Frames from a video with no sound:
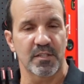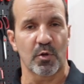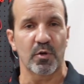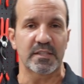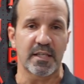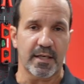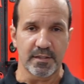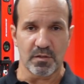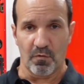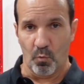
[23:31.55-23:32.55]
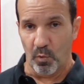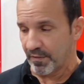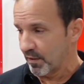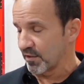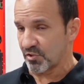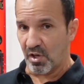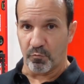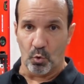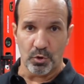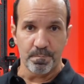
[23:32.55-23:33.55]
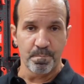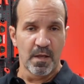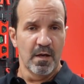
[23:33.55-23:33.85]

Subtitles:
and 30 seconds with the soft roller,